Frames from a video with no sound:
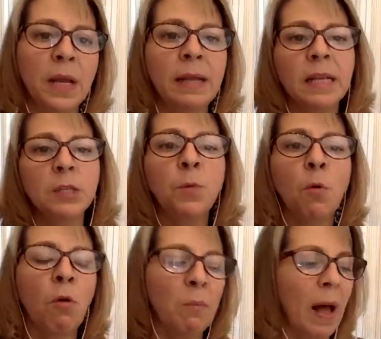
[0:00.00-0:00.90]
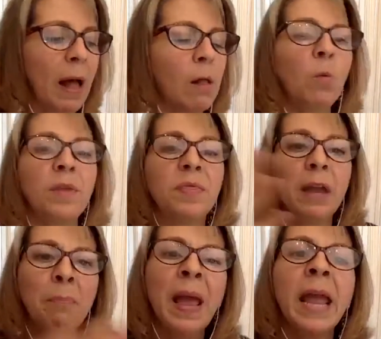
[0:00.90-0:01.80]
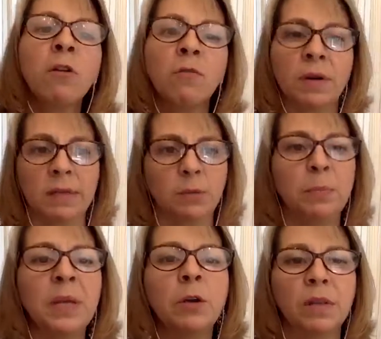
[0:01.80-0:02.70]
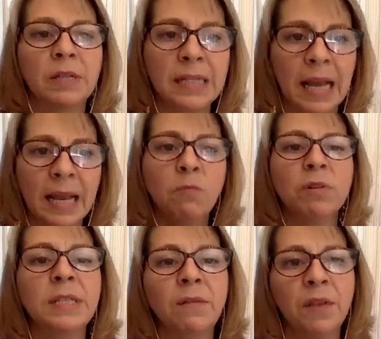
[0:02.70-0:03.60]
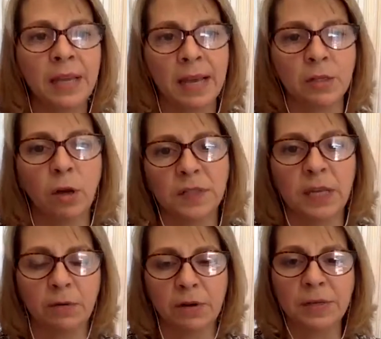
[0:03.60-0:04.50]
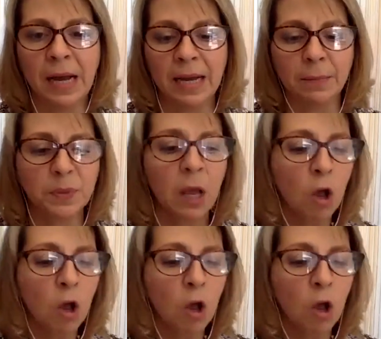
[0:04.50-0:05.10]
And this will compile with their parents being on the same receiving end of stereotypes.